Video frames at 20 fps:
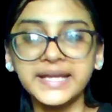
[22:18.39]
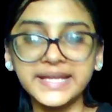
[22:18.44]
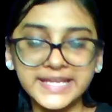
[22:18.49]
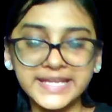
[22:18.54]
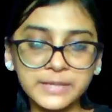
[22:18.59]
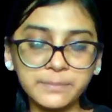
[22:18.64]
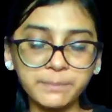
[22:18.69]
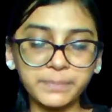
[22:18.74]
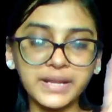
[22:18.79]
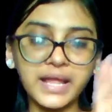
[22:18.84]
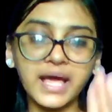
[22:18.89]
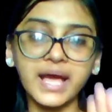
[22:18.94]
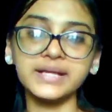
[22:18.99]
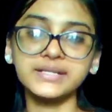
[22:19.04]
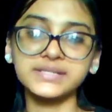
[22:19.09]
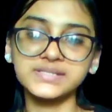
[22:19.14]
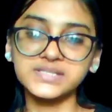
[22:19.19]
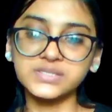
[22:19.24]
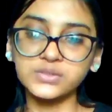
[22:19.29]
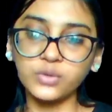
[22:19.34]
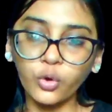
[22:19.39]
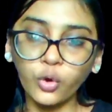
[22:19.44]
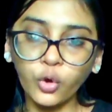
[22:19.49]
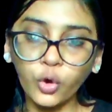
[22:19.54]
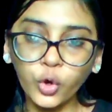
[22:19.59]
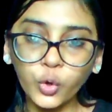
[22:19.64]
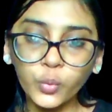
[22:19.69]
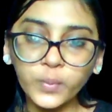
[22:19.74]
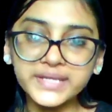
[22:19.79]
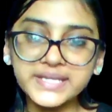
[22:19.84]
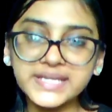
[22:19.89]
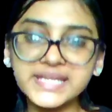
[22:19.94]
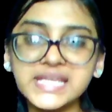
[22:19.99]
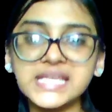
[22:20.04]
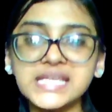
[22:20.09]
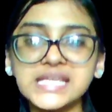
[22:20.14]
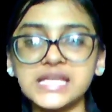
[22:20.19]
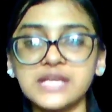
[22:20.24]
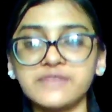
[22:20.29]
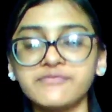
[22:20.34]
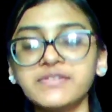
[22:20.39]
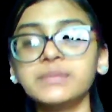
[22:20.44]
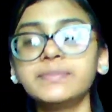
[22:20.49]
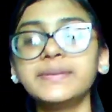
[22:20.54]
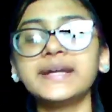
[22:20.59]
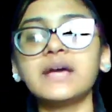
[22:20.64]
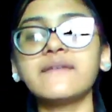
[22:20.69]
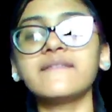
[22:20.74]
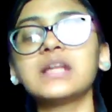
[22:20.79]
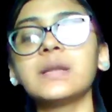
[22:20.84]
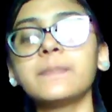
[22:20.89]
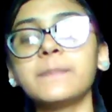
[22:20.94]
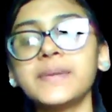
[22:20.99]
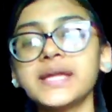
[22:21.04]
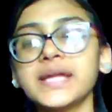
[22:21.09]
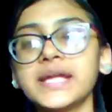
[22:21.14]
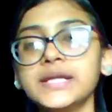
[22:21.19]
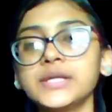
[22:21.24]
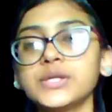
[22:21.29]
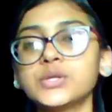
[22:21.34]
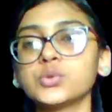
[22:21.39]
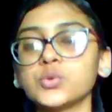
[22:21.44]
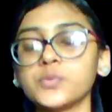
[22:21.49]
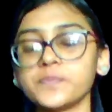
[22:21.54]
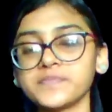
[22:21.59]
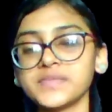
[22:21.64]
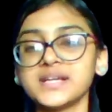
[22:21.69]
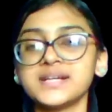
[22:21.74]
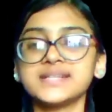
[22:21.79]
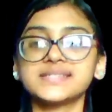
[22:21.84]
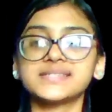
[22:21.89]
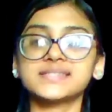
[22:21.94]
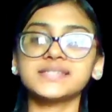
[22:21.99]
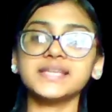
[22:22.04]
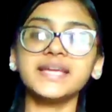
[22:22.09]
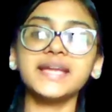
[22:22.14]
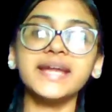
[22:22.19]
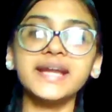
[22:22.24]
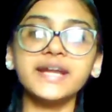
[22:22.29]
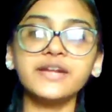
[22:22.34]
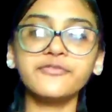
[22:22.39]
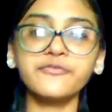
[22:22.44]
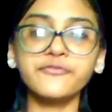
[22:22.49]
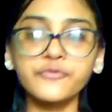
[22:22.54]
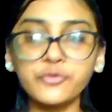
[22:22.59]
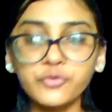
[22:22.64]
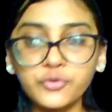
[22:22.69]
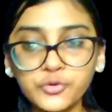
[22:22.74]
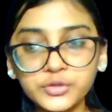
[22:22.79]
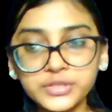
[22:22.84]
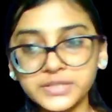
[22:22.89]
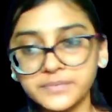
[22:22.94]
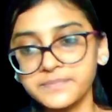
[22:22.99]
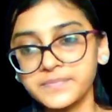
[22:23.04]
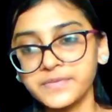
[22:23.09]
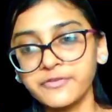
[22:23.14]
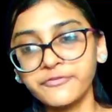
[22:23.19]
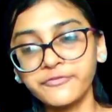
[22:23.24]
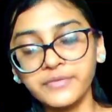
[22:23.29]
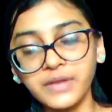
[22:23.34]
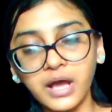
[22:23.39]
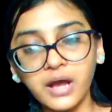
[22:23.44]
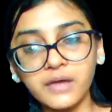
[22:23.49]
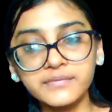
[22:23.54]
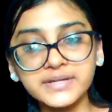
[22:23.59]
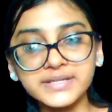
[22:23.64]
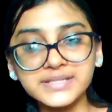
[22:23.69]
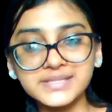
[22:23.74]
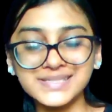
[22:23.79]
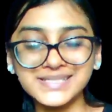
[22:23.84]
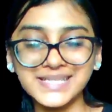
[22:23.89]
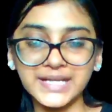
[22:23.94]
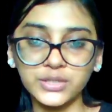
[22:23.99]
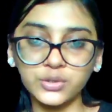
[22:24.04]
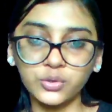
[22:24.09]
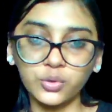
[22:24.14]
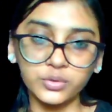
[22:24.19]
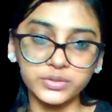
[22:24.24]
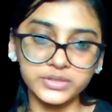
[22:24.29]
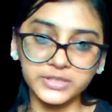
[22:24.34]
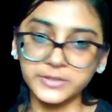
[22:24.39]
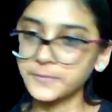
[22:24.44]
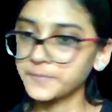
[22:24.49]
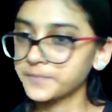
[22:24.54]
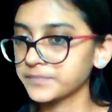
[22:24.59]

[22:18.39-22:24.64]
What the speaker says: In plants, ovary will be developing into seed, fruit, flower, seed coat.